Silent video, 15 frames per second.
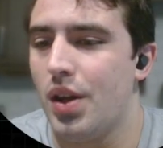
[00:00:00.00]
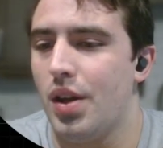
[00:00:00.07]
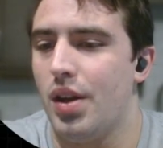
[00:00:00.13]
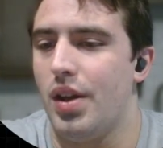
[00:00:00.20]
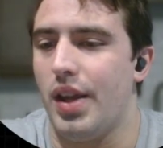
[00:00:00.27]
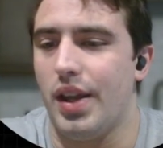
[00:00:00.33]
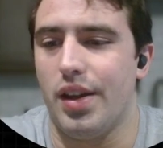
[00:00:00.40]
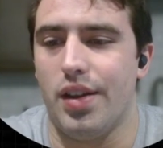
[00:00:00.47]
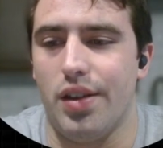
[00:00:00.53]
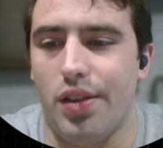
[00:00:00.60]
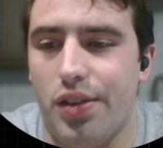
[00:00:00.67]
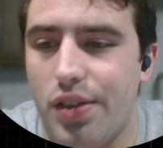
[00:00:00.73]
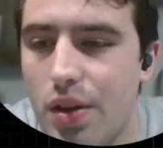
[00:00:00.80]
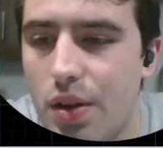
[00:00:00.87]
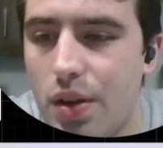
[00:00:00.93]

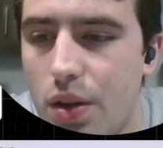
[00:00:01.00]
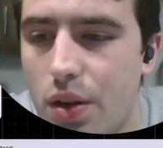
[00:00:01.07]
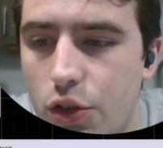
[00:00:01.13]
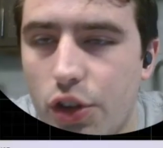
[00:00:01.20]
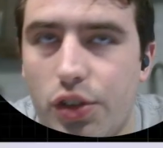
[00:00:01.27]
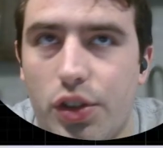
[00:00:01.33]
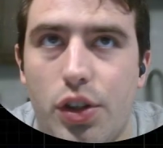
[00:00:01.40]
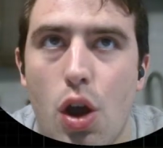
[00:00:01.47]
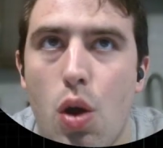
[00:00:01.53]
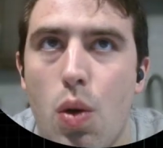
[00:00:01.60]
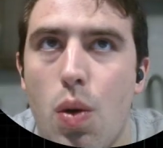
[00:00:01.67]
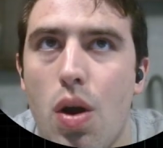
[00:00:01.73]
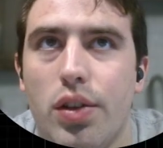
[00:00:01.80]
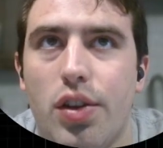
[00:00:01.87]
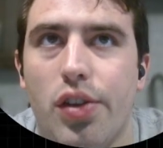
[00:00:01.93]
is just go
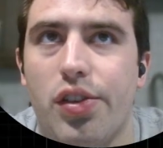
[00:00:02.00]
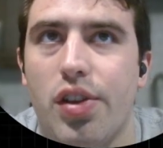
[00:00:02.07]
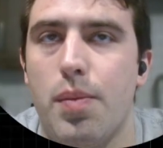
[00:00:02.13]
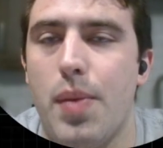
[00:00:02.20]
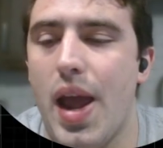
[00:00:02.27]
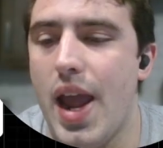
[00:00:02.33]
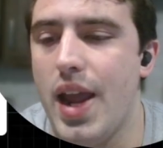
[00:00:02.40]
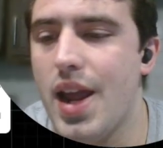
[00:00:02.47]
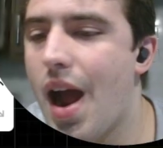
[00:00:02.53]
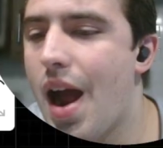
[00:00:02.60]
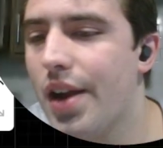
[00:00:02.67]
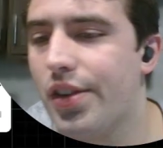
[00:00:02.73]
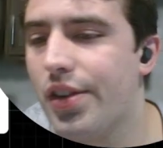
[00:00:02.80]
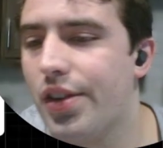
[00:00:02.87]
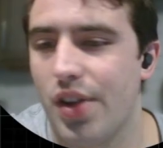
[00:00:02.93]
onto some
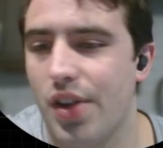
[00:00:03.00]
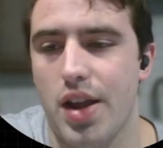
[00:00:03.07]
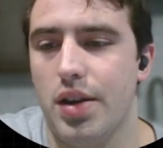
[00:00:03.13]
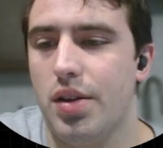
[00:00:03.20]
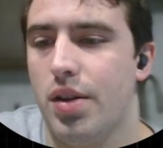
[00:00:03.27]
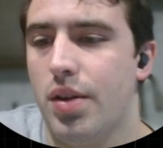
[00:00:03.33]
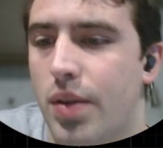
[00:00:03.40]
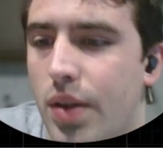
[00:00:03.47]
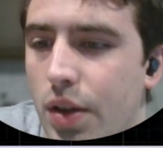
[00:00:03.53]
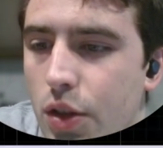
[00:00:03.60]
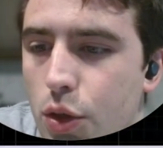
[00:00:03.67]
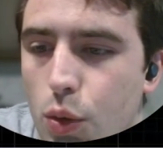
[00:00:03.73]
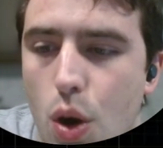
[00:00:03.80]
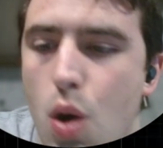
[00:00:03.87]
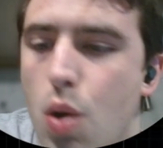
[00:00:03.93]
AI site,
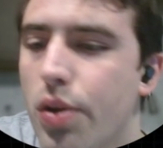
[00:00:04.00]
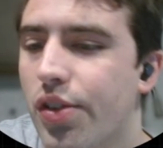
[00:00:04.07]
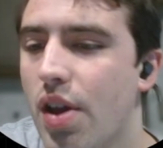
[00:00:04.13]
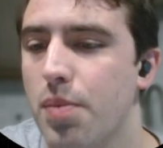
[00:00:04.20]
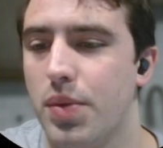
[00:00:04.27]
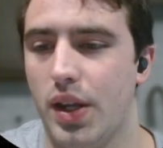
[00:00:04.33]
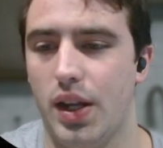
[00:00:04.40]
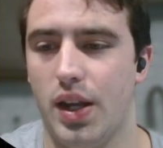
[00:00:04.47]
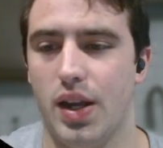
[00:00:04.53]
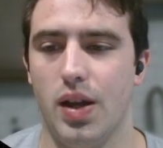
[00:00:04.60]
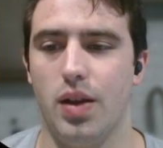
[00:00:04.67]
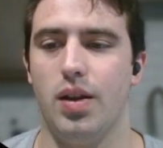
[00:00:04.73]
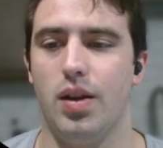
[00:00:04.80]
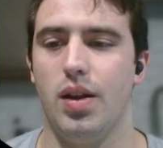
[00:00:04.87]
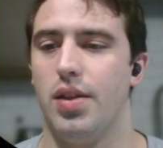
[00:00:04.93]
throw something
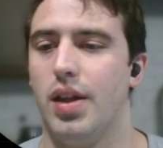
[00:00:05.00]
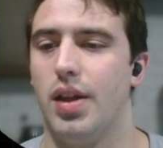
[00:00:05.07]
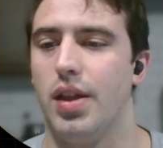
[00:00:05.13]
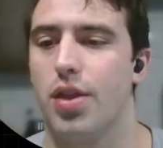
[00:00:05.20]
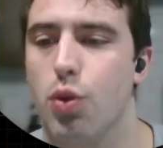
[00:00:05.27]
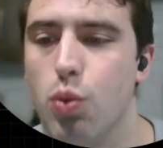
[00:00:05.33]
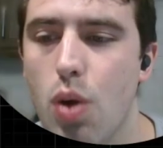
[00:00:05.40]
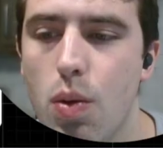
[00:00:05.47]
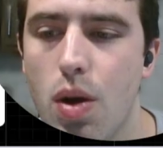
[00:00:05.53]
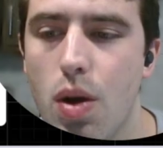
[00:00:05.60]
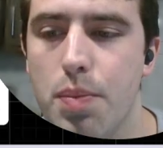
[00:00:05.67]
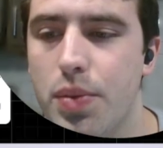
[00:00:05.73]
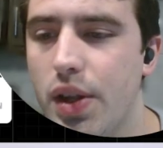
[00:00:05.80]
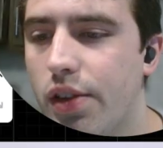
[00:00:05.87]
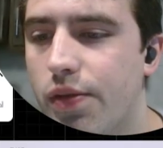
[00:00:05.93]
in, and then throw
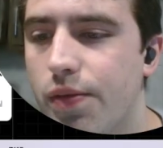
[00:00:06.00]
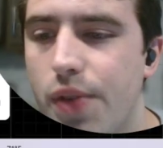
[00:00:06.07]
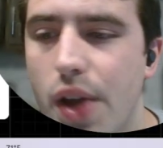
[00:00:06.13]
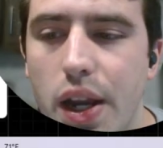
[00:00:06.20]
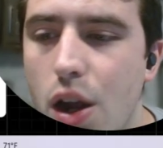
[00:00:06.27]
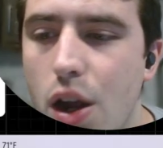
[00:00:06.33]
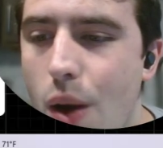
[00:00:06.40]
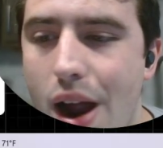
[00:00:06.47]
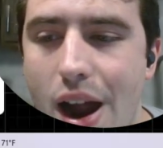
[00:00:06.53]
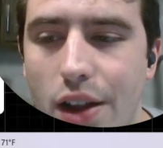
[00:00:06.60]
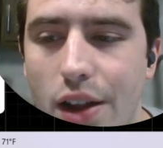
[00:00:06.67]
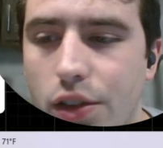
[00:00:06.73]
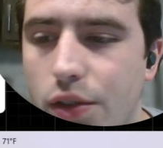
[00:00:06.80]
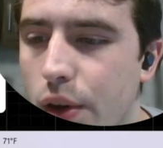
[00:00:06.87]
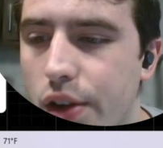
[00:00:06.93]
up these video
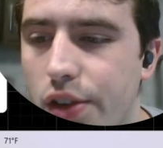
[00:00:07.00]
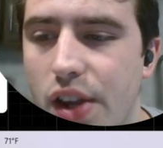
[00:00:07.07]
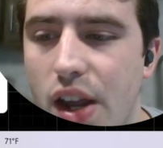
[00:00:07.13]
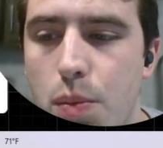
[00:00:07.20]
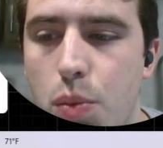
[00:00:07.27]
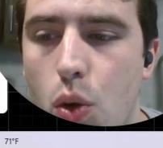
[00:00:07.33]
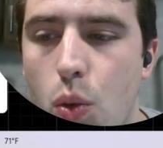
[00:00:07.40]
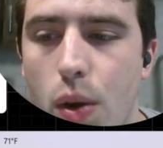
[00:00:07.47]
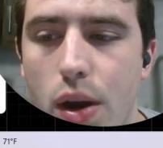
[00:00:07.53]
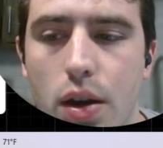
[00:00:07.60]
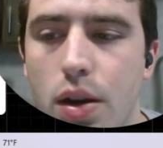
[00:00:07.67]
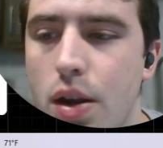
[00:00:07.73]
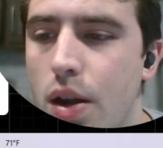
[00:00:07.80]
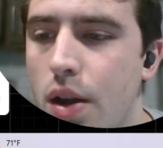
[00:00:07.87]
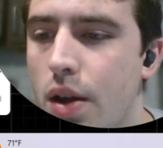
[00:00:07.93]
ads, for example,
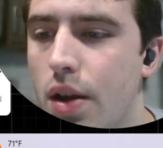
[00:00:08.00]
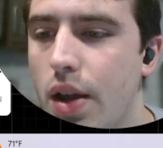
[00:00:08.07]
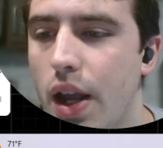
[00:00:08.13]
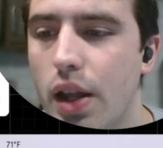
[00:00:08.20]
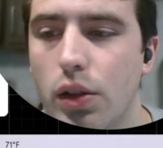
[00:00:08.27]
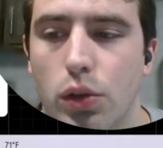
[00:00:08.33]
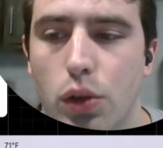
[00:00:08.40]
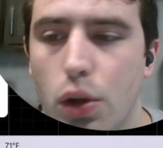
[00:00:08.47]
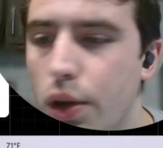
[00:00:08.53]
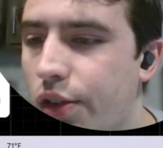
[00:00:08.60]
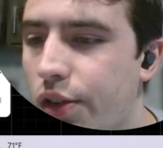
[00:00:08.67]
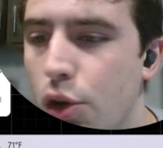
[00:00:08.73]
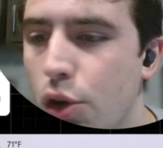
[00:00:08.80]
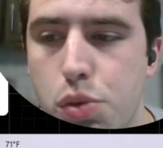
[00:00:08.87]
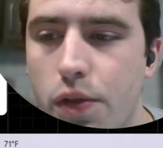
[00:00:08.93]
where it looks
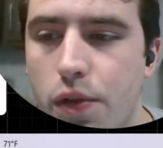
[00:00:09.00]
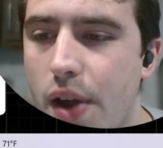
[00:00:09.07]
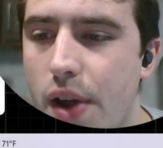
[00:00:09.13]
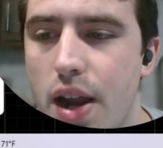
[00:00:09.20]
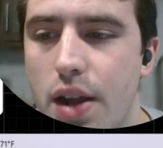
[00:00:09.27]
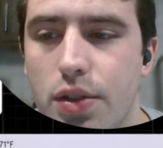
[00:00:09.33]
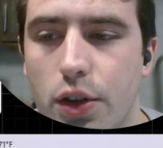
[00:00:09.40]
super fake. They're